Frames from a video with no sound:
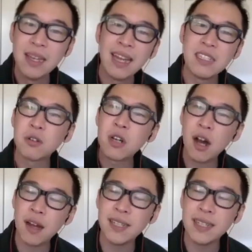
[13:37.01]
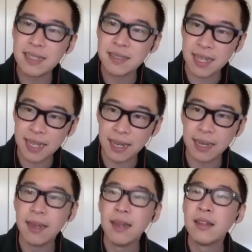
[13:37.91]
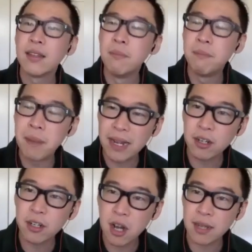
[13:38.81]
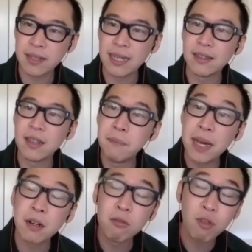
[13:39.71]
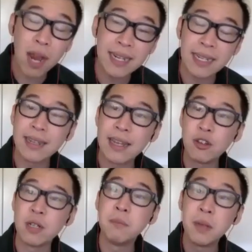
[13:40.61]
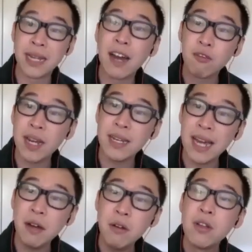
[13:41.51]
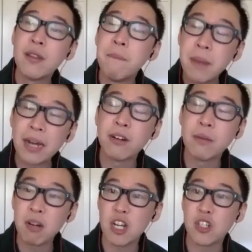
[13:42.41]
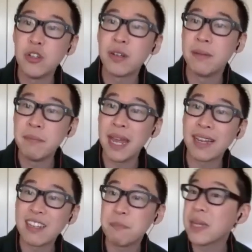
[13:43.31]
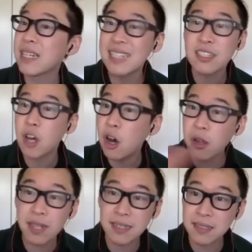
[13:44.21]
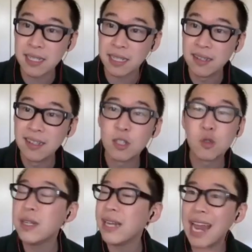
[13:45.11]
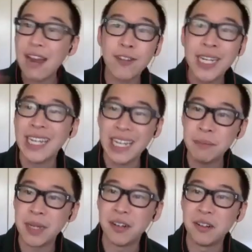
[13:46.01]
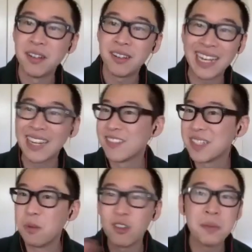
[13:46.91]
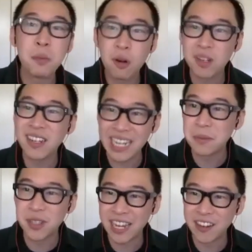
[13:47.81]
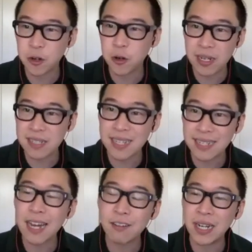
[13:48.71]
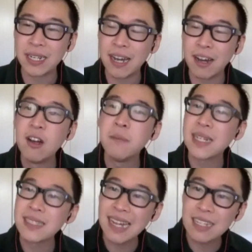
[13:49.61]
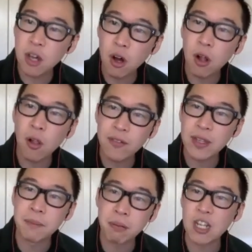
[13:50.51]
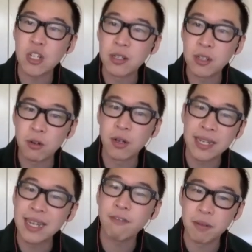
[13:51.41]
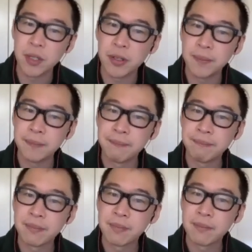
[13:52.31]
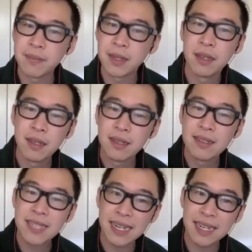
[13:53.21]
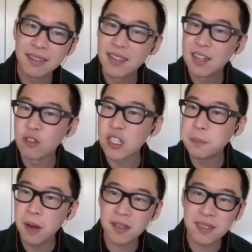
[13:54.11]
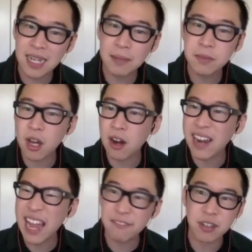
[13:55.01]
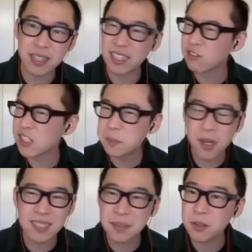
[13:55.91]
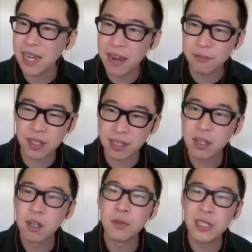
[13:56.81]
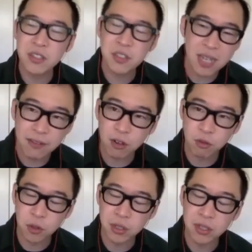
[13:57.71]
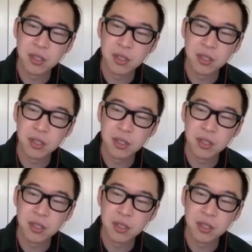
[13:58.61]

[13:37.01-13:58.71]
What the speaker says: And so content is king. The better content, the better writing that you can put out right now, the better impression you can make, because that's all they see. Treat every email like it was the most important email that you're going to send out right now, because that's all of the impression they're going to get from you. Second, response times are everything. Response times are everything. We used to have a rule.